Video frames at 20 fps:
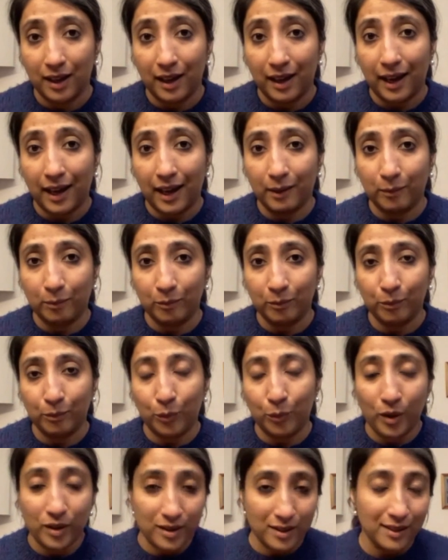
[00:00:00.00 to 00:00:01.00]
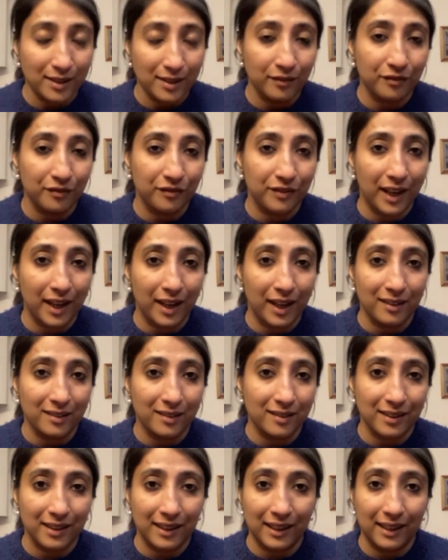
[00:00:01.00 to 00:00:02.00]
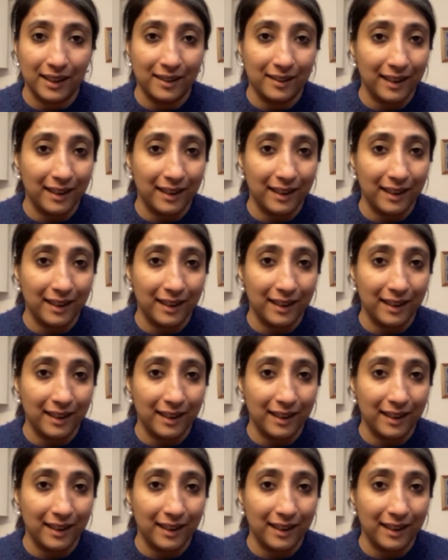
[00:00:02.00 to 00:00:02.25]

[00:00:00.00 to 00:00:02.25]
I'm positive that in